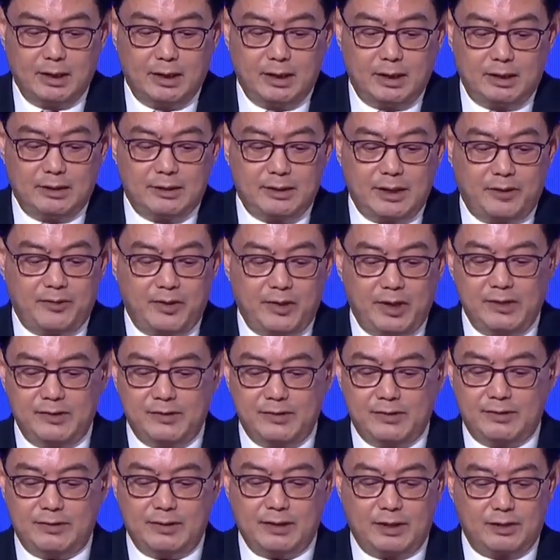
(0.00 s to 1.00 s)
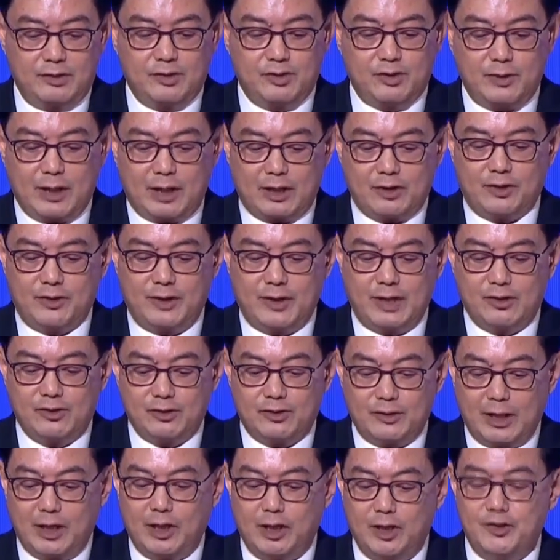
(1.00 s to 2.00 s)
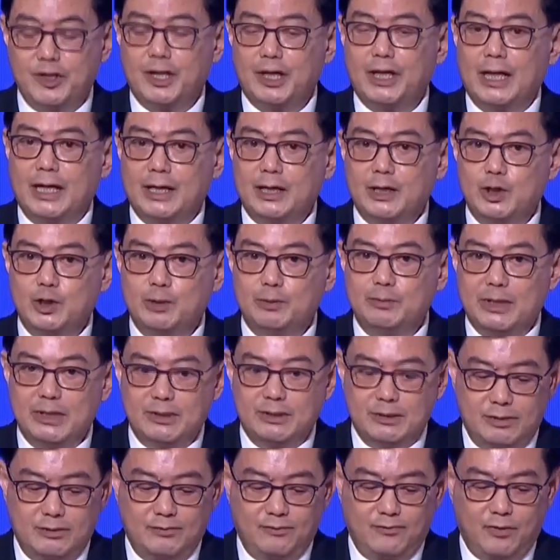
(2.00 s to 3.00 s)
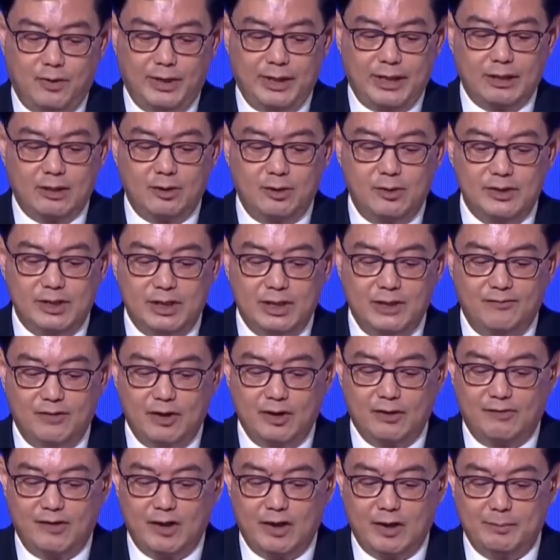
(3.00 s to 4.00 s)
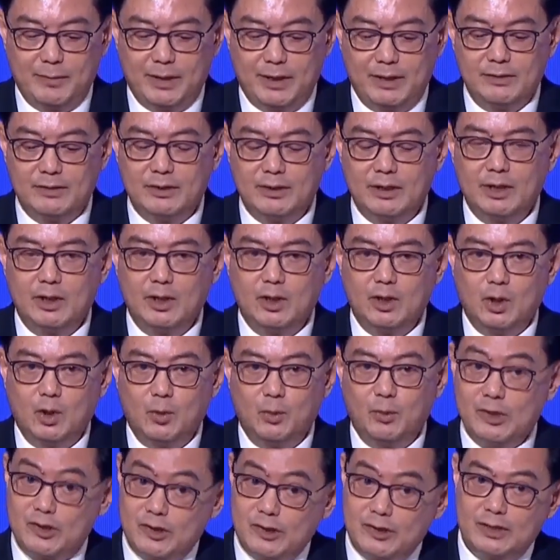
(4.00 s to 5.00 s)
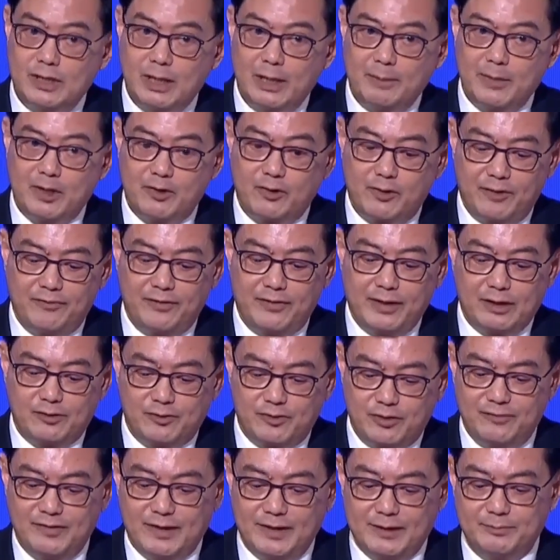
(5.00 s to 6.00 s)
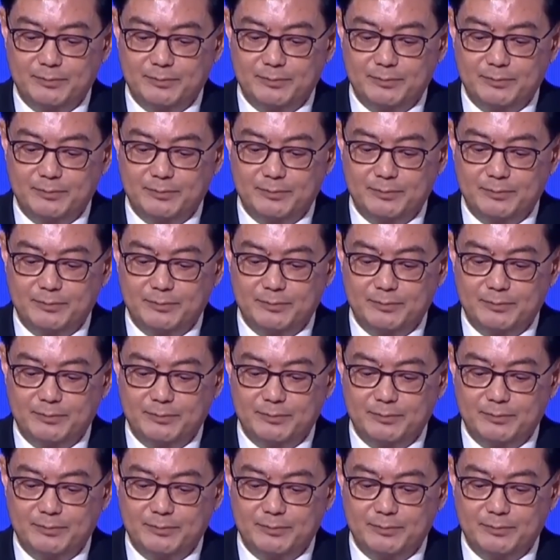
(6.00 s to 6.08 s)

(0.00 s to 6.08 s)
there is a structural and strategic argument for inclusive development which is demographic driven.